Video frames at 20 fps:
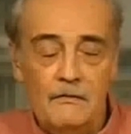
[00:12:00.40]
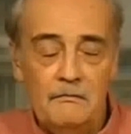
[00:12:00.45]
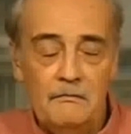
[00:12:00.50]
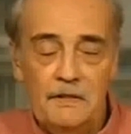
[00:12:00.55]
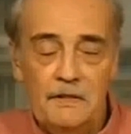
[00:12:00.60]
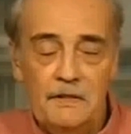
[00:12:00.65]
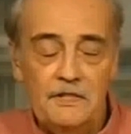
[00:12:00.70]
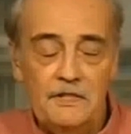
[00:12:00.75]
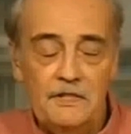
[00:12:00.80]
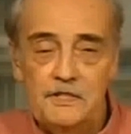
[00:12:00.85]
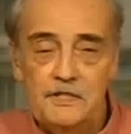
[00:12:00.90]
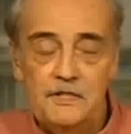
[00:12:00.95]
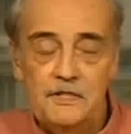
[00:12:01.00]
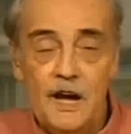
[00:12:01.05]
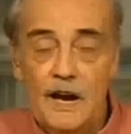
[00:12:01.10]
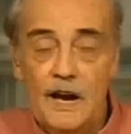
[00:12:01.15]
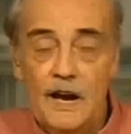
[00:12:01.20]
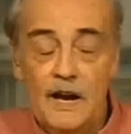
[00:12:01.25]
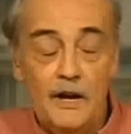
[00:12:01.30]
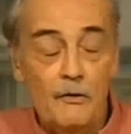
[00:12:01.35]
this is
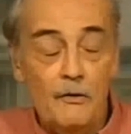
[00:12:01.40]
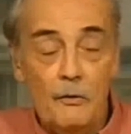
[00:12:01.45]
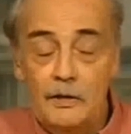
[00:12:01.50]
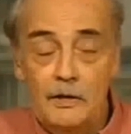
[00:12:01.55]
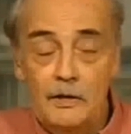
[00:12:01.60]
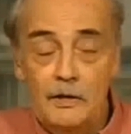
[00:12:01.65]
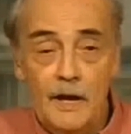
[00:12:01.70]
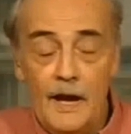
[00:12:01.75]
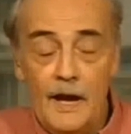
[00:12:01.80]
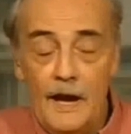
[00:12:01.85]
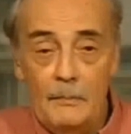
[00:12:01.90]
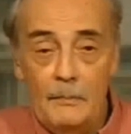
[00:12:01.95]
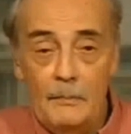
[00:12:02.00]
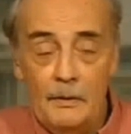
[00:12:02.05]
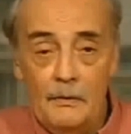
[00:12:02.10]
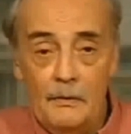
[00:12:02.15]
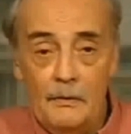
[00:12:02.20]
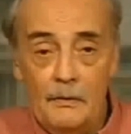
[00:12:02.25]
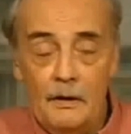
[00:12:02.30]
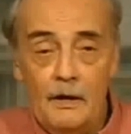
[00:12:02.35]
not going to
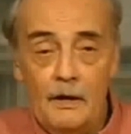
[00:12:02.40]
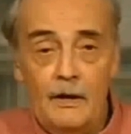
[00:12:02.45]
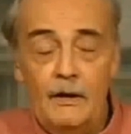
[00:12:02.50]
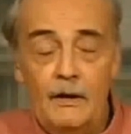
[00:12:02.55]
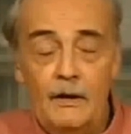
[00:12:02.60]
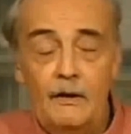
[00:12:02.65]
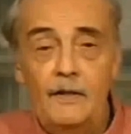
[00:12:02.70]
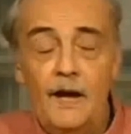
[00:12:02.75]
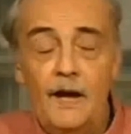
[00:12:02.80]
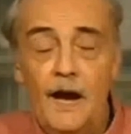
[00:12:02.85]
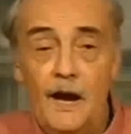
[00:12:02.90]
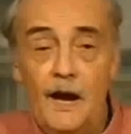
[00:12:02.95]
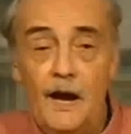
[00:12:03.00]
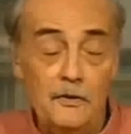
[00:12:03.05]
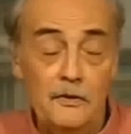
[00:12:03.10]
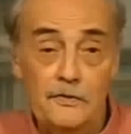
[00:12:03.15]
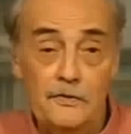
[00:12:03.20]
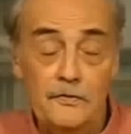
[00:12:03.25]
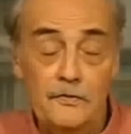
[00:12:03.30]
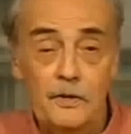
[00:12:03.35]
happen. Uh, the
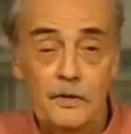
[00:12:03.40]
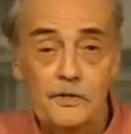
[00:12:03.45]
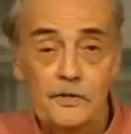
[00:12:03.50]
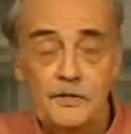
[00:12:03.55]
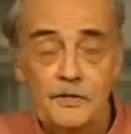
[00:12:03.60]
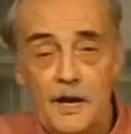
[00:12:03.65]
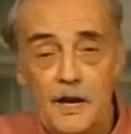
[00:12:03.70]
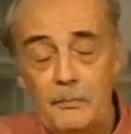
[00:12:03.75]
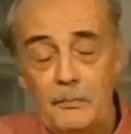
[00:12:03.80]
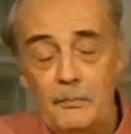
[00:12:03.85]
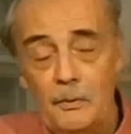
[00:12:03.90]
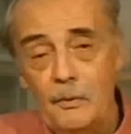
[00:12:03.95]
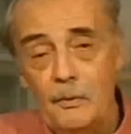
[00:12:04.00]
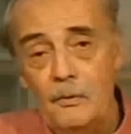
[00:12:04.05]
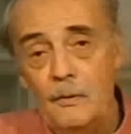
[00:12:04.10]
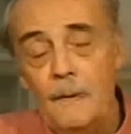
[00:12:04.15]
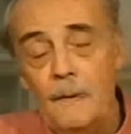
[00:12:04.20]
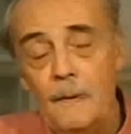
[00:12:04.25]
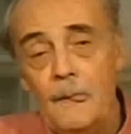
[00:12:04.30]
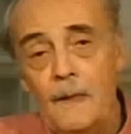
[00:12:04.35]
House, for example,
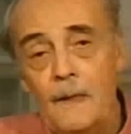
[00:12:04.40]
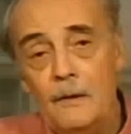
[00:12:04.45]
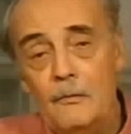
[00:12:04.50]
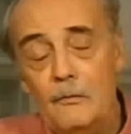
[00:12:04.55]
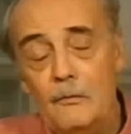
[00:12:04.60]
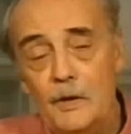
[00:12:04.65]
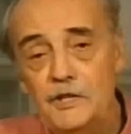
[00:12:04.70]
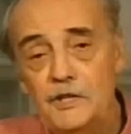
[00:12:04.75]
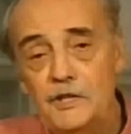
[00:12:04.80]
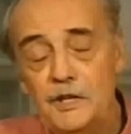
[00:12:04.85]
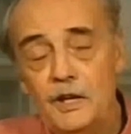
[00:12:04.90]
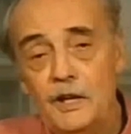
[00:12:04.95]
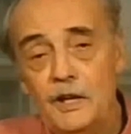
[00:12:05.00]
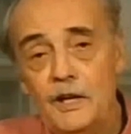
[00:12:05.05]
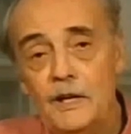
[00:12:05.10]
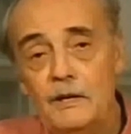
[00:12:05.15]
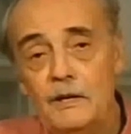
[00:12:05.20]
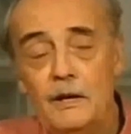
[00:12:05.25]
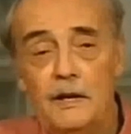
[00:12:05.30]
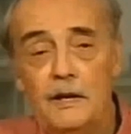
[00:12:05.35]

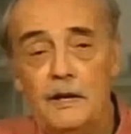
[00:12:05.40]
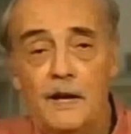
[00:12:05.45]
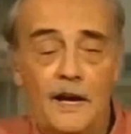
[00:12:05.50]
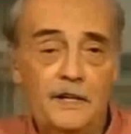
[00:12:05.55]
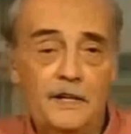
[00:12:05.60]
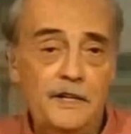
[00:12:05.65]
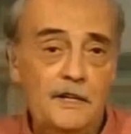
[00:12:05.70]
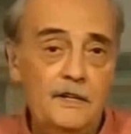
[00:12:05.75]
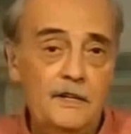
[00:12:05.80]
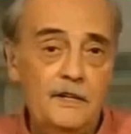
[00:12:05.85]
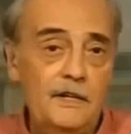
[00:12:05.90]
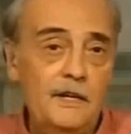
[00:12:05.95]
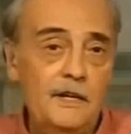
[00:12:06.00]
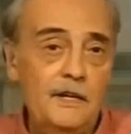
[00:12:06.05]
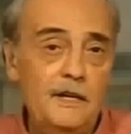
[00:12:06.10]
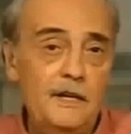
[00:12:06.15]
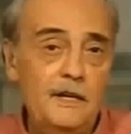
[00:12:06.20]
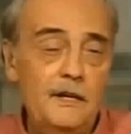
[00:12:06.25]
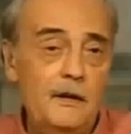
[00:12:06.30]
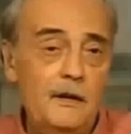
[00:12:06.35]
recently enacted
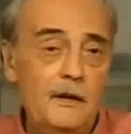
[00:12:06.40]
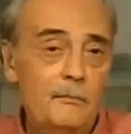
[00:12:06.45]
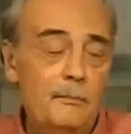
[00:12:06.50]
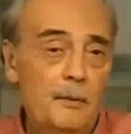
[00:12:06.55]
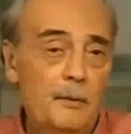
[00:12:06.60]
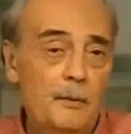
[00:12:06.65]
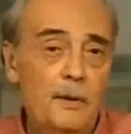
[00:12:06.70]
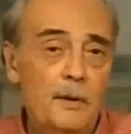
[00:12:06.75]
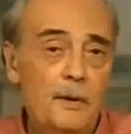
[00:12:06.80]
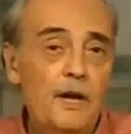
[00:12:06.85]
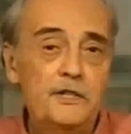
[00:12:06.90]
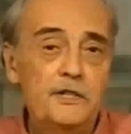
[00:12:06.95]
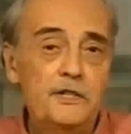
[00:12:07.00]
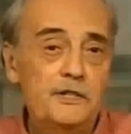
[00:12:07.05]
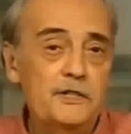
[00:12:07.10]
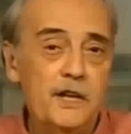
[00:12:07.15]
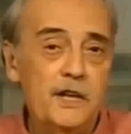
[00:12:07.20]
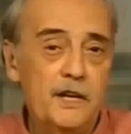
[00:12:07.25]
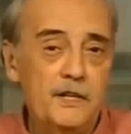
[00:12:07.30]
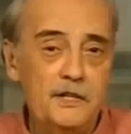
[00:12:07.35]
the
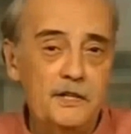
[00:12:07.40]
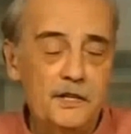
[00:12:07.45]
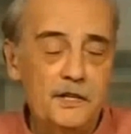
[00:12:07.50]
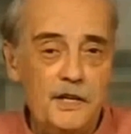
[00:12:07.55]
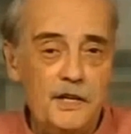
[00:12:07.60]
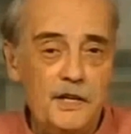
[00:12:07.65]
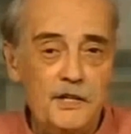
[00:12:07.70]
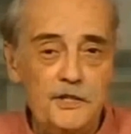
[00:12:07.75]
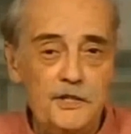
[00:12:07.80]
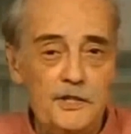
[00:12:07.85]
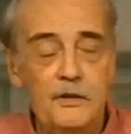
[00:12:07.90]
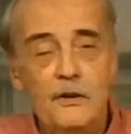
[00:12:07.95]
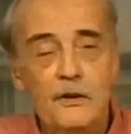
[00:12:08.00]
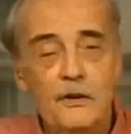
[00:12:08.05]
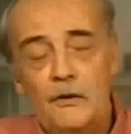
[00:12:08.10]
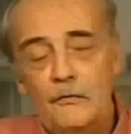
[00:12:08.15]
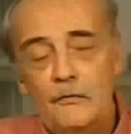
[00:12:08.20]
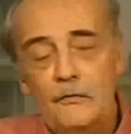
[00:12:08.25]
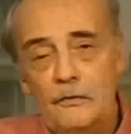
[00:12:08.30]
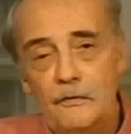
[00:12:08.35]
appropriations legislation
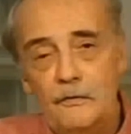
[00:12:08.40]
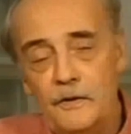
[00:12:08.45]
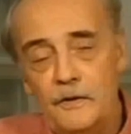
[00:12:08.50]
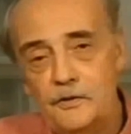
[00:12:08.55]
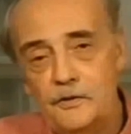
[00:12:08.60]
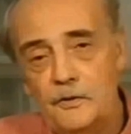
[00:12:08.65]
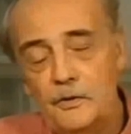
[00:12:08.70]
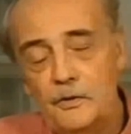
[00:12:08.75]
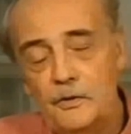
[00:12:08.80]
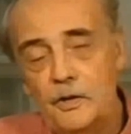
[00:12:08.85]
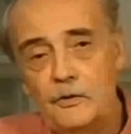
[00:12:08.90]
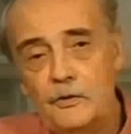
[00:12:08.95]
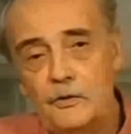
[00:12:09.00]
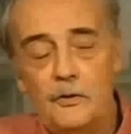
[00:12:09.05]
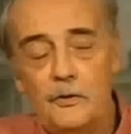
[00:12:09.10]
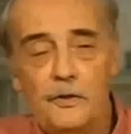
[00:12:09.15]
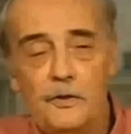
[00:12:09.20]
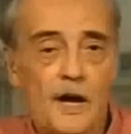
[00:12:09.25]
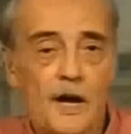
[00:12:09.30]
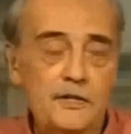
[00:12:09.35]
for fiscal year
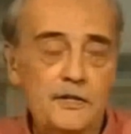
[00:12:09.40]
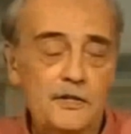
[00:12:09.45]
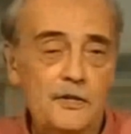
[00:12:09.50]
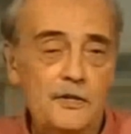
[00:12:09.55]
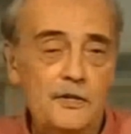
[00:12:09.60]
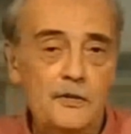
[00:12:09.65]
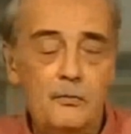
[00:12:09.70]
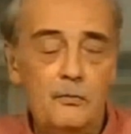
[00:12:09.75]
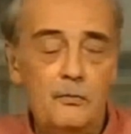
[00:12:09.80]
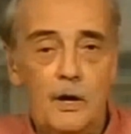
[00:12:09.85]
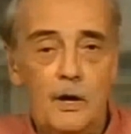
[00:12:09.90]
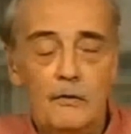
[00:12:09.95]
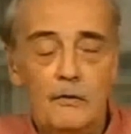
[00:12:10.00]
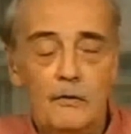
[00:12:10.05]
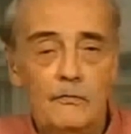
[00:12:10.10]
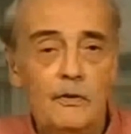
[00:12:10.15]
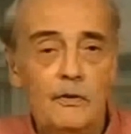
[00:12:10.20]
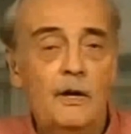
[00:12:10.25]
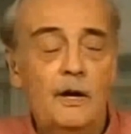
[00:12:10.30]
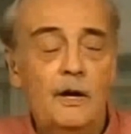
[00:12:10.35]

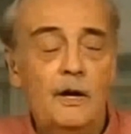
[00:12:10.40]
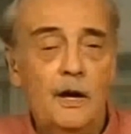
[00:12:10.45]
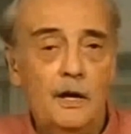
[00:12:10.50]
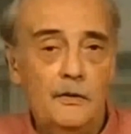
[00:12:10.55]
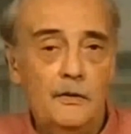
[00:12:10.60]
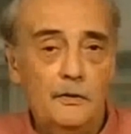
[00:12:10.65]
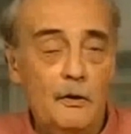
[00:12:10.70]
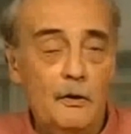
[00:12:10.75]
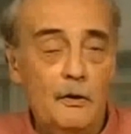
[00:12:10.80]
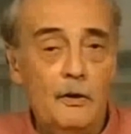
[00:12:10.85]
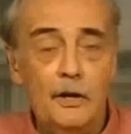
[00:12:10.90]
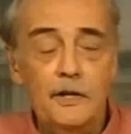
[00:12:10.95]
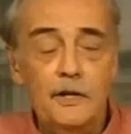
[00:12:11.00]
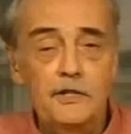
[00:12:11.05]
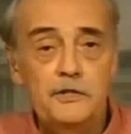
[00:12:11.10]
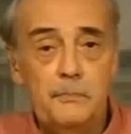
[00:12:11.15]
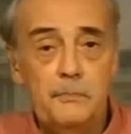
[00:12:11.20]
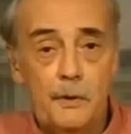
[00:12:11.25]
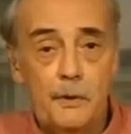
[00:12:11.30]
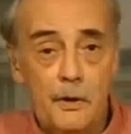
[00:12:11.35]
2012 and totally
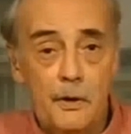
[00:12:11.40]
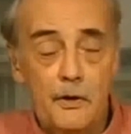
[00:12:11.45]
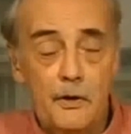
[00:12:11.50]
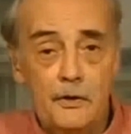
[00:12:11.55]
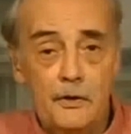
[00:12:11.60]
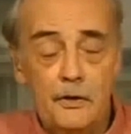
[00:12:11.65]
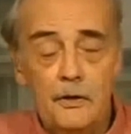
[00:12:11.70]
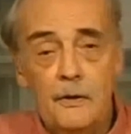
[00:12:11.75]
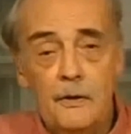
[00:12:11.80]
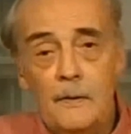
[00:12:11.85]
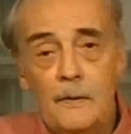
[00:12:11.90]
spurned